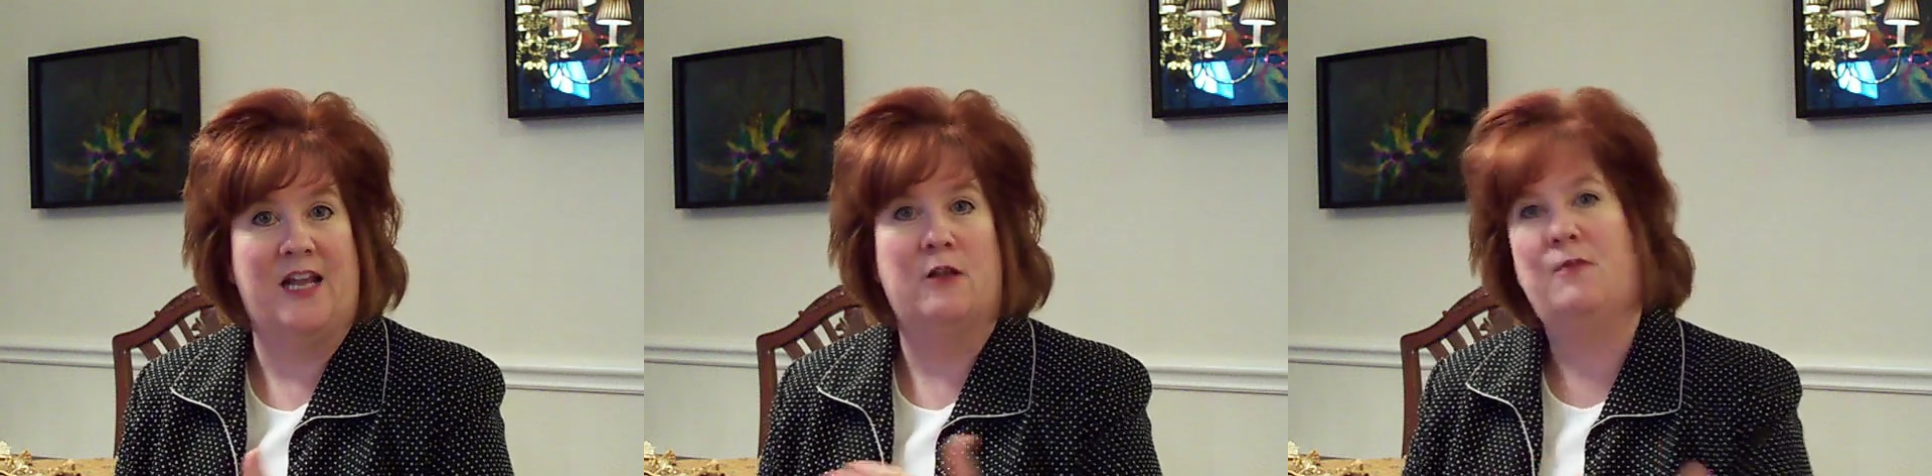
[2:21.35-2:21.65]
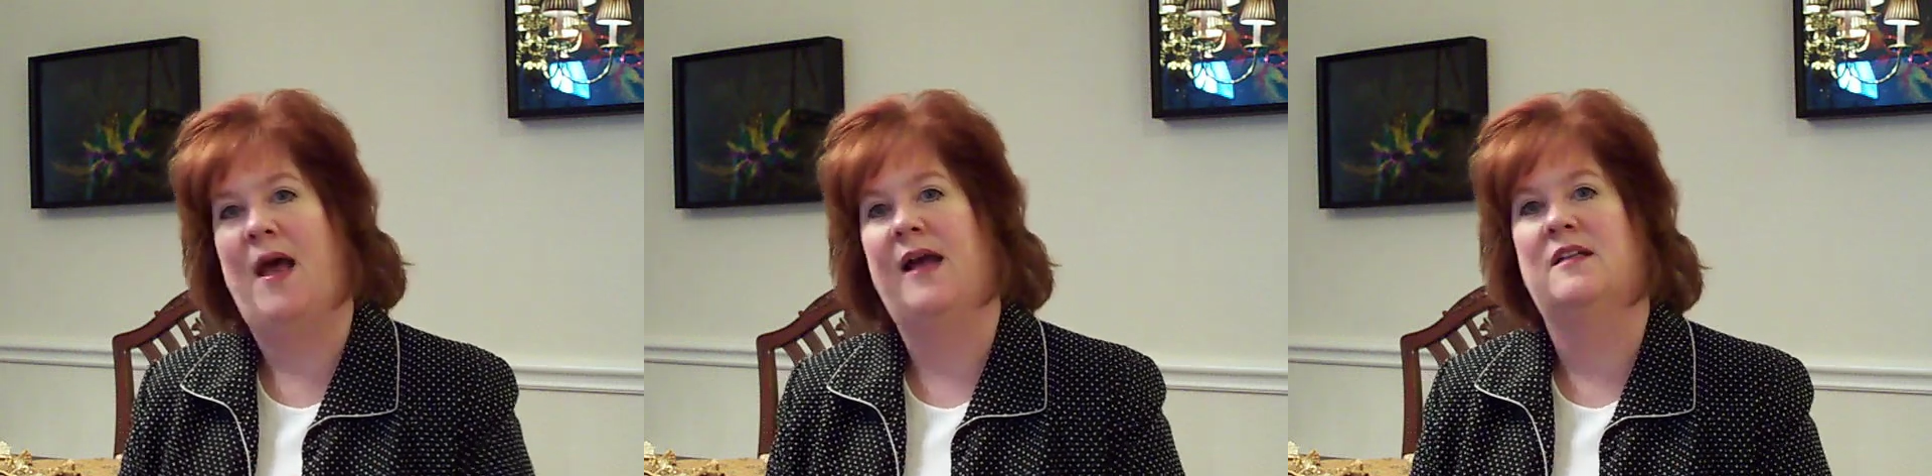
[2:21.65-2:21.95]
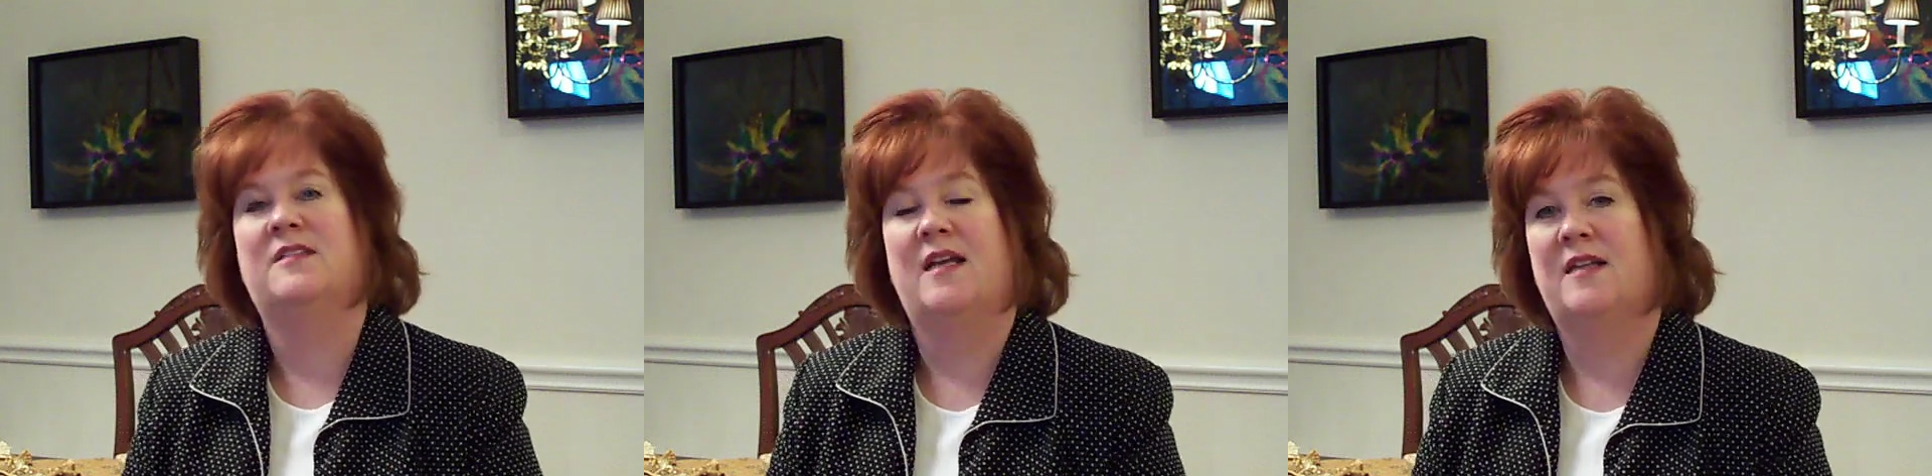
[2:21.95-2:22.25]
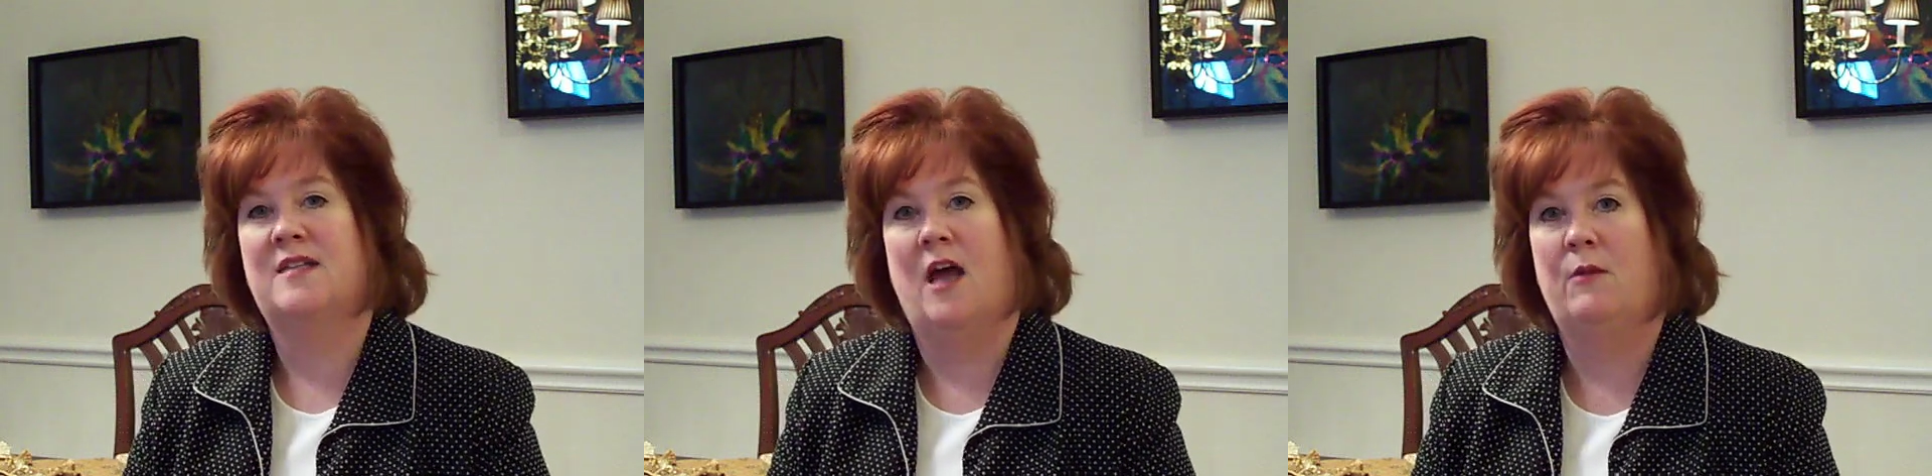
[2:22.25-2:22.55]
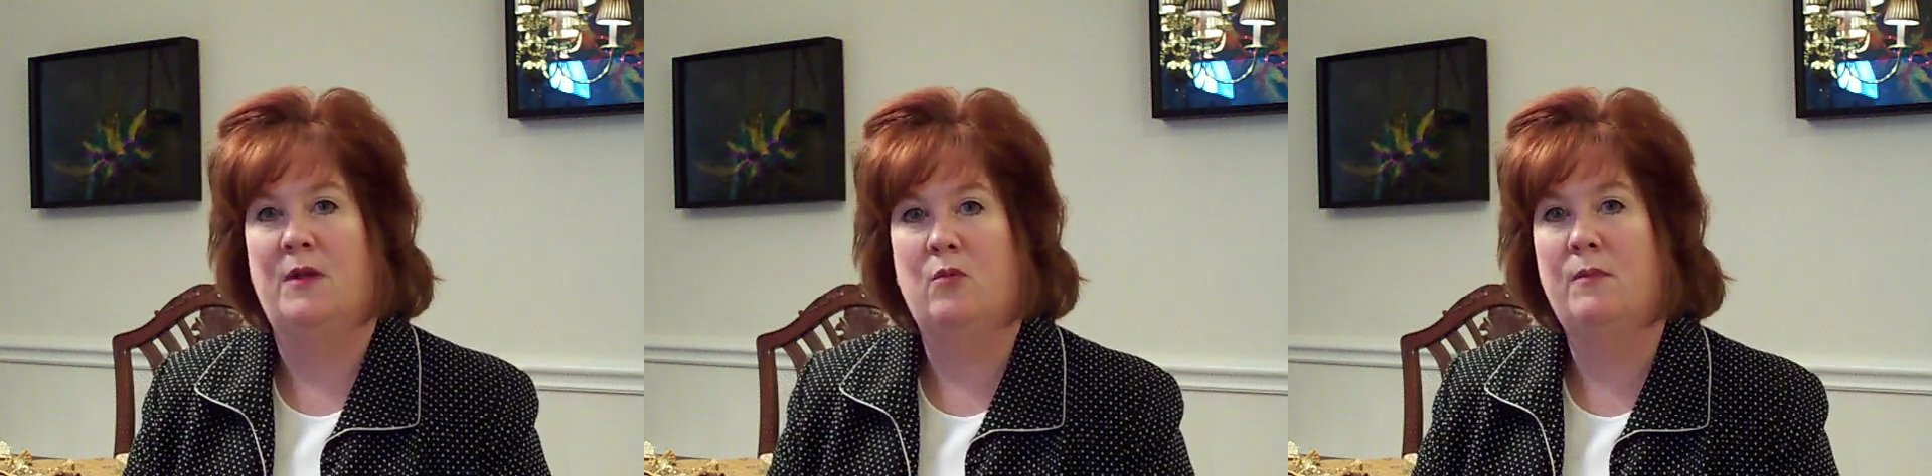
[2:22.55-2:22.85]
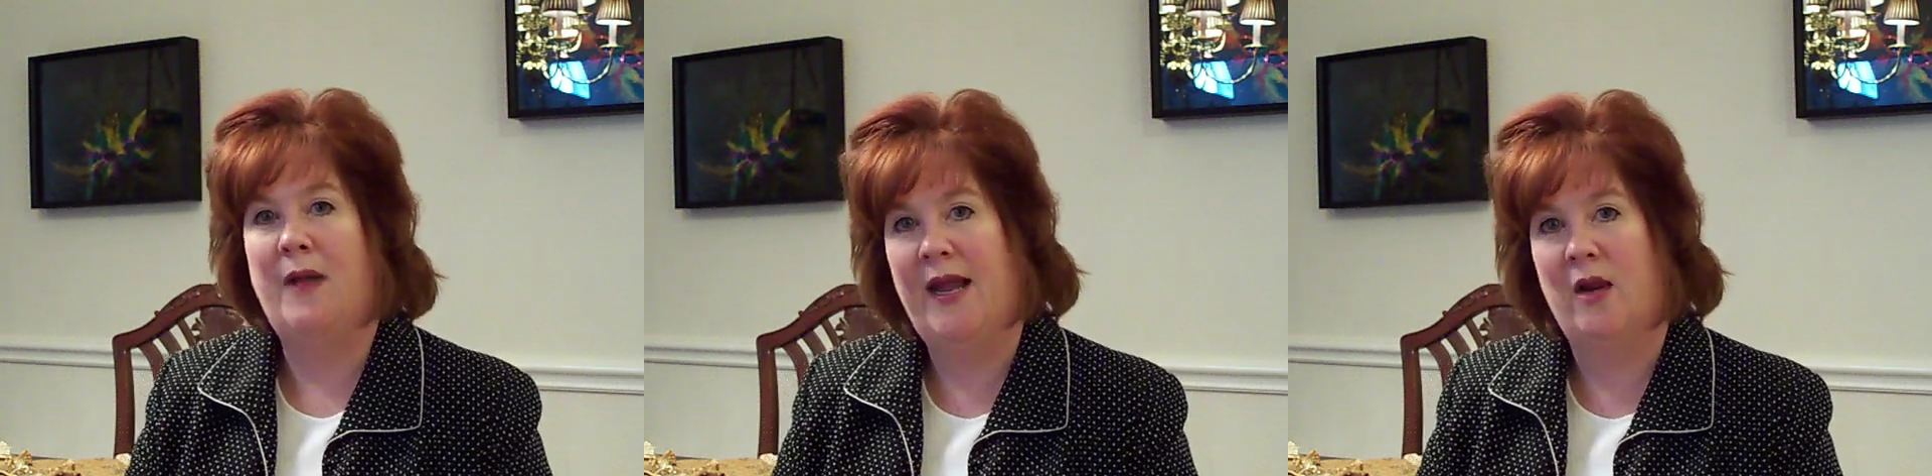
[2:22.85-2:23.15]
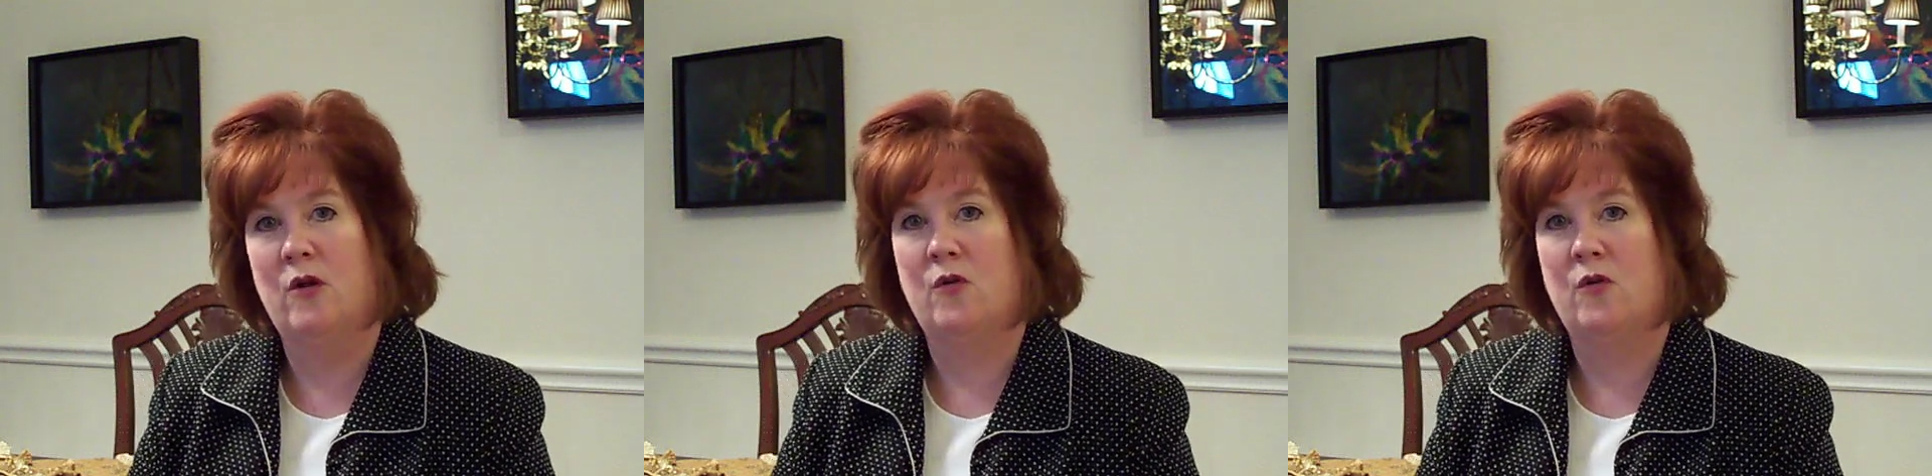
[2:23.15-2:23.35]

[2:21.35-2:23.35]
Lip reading: it back and say that's got to be repaired